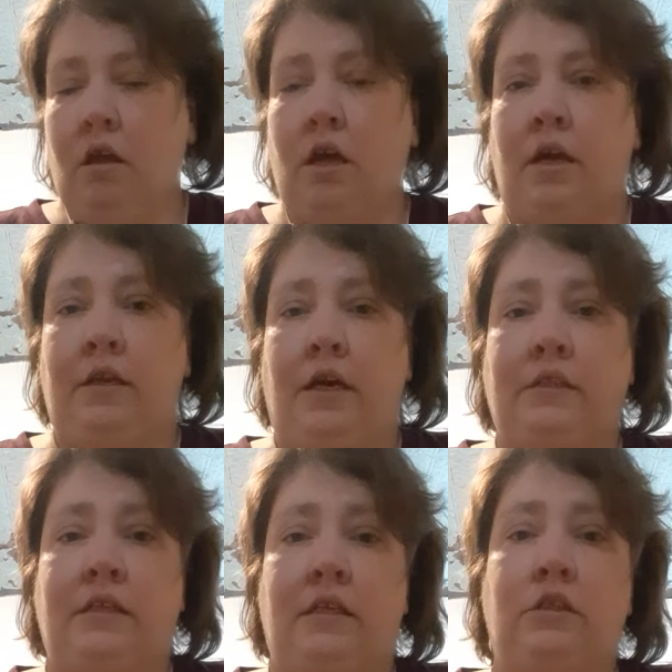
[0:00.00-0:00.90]
And
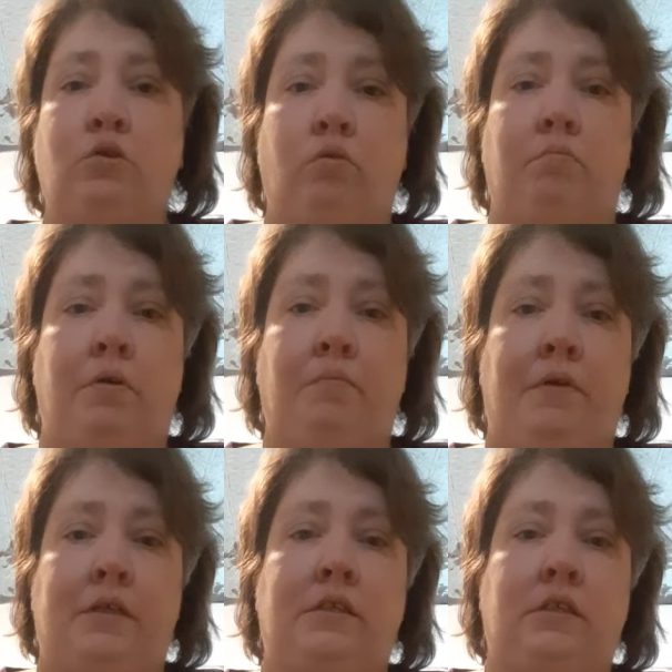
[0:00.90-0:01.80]
yes, it is cornmeal
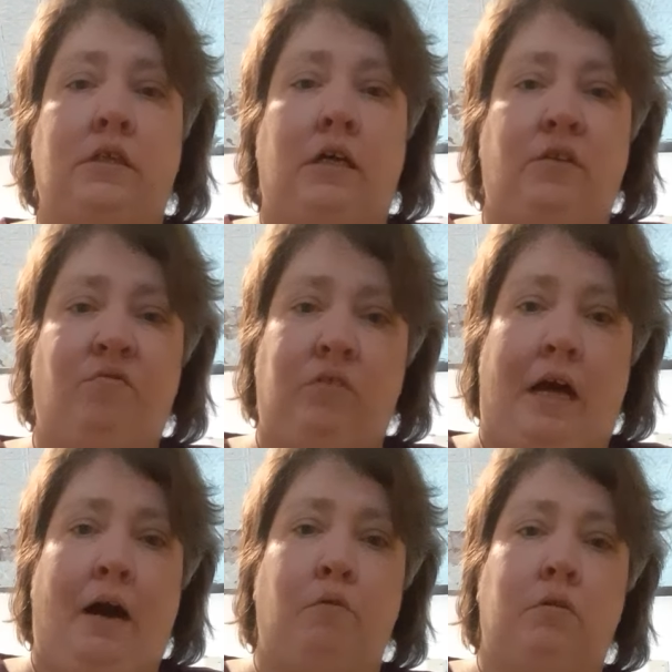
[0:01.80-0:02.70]
mix. It's got the
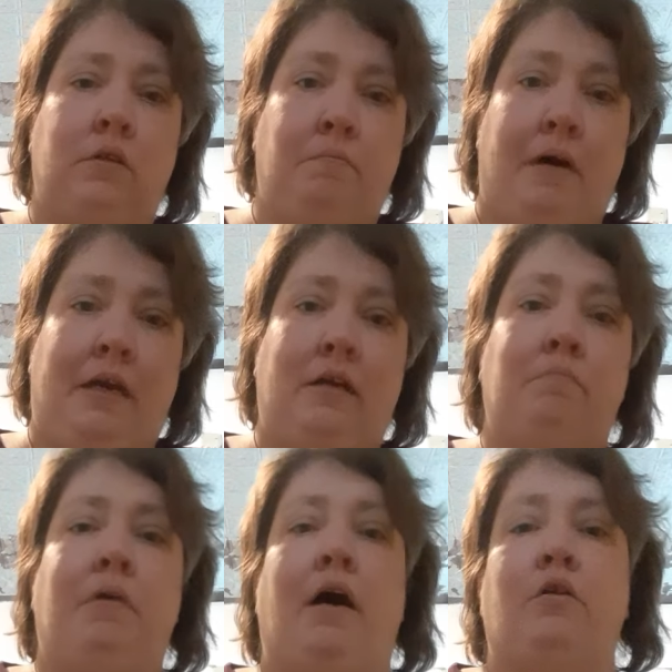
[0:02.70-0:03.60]
flour, the
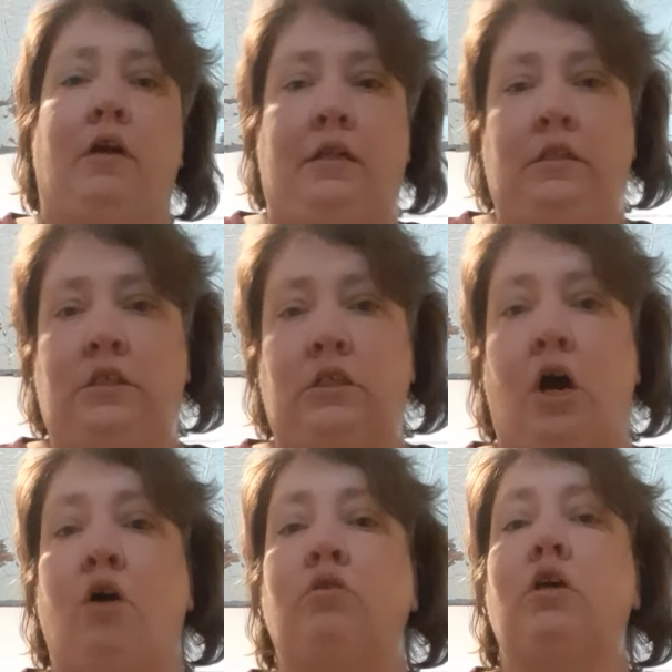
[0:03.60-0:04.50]
baking powder, and the
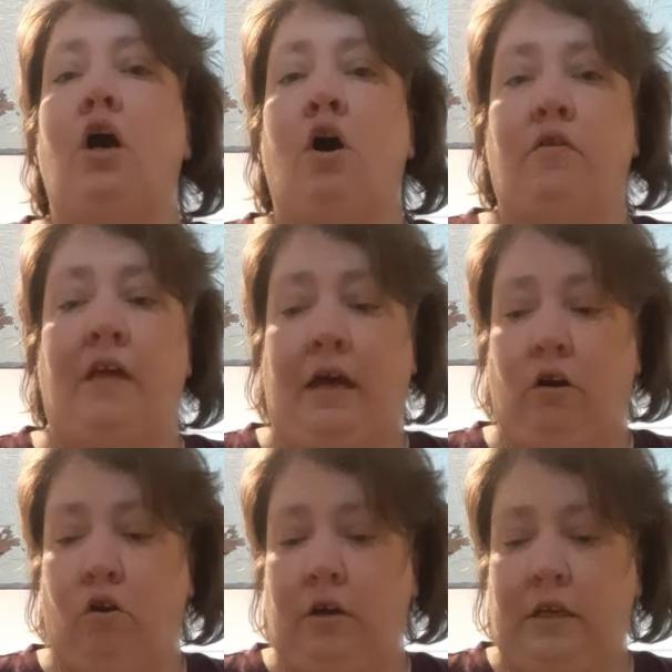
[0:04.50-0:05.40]
salt. All that
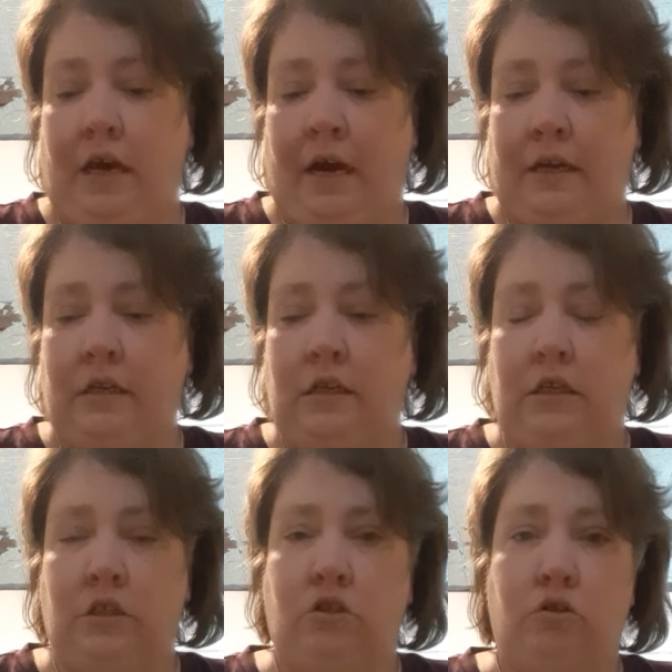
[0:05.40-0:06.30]
already added
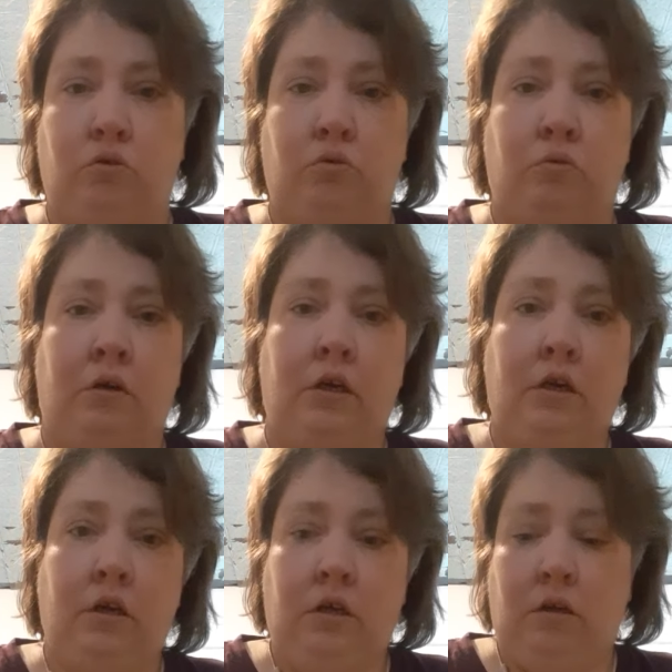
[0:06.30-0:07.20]
into
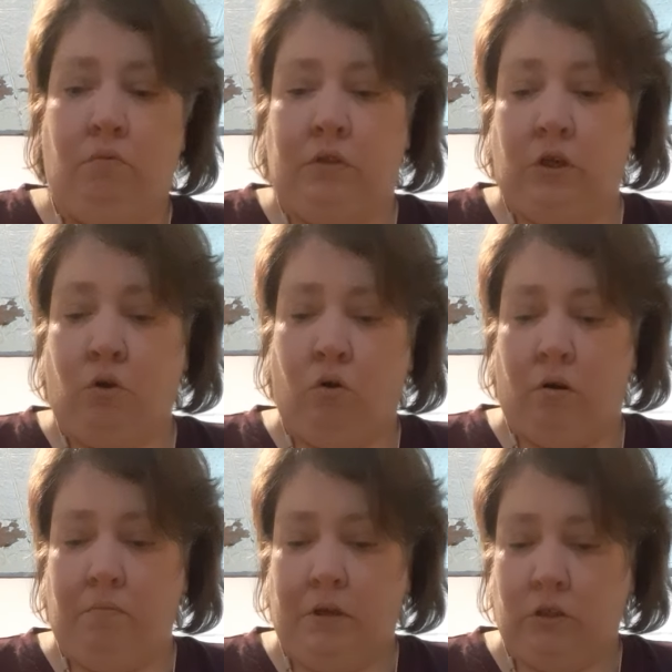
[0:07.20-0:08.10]
with the
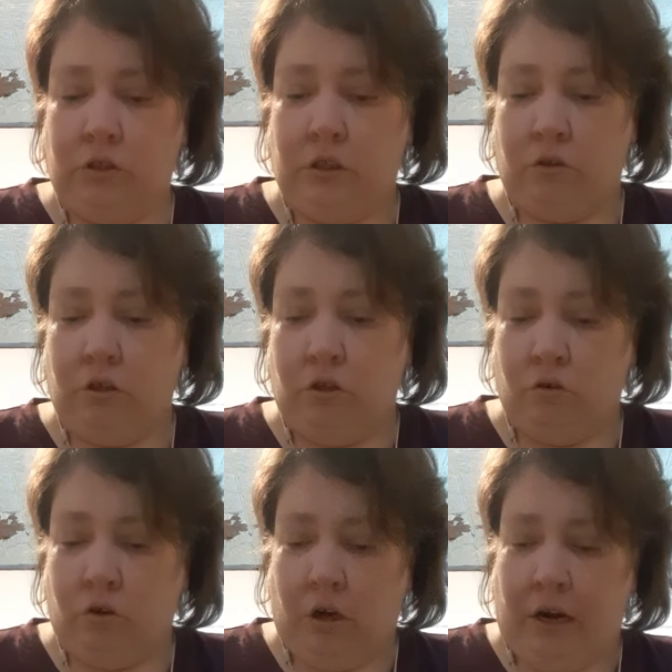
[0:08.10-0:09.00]
cornmeal so that
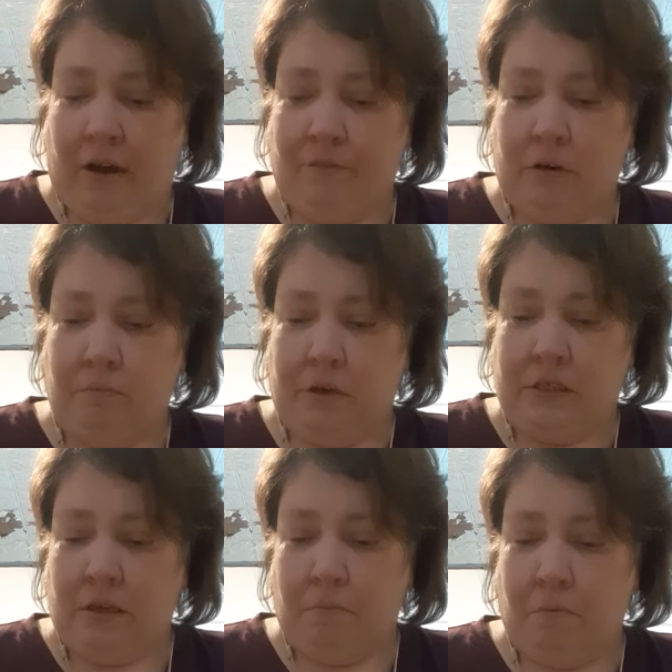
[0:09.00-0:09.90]
you're not having to
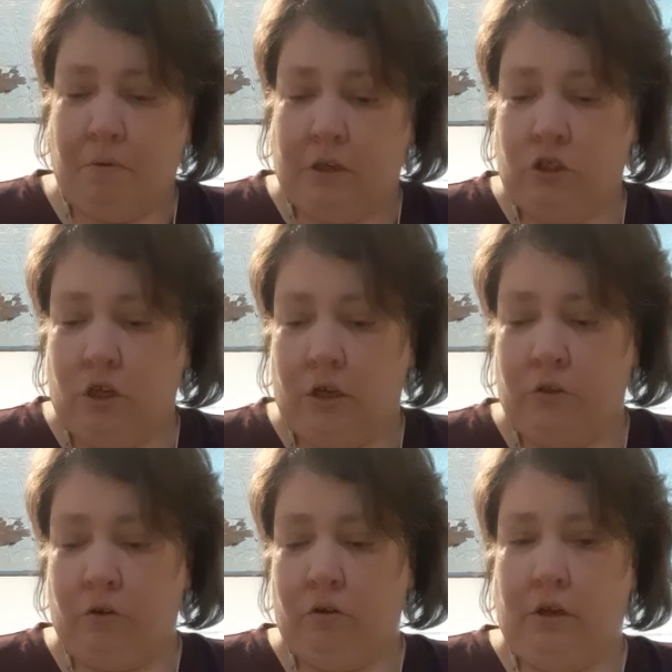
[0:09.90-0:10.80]
mix up a bunch of
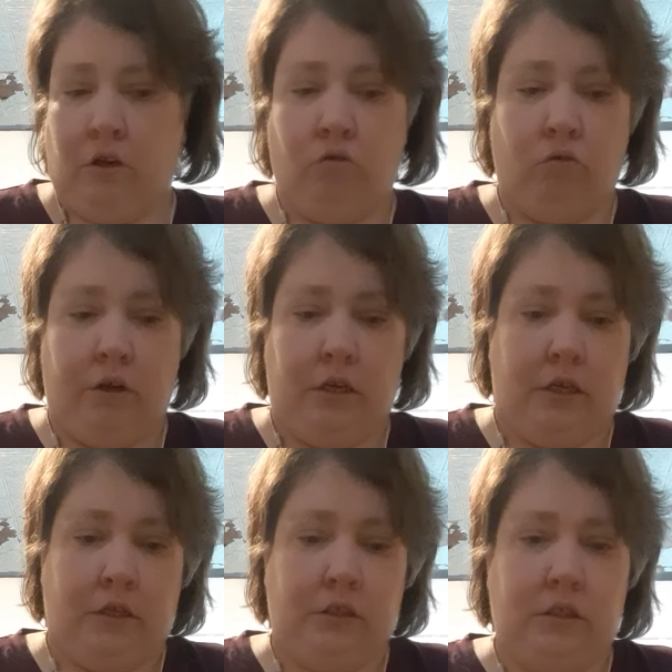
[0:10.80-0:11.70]
other
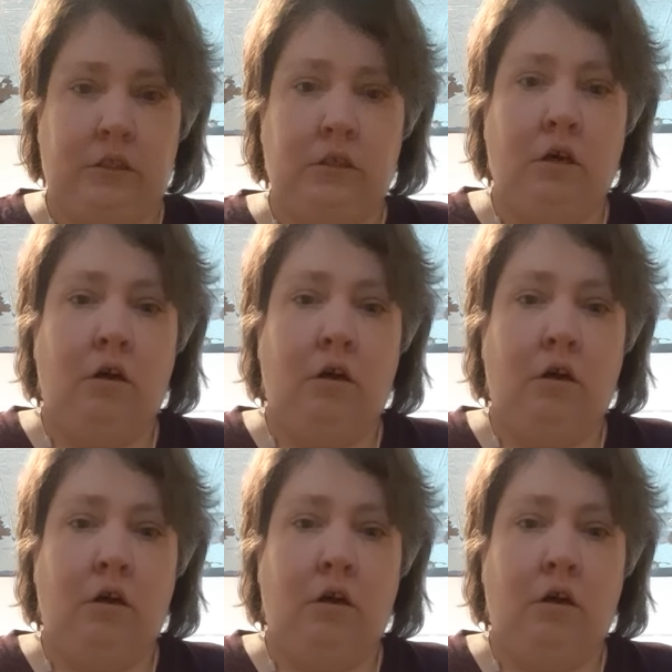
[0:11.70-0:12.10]
ingredients.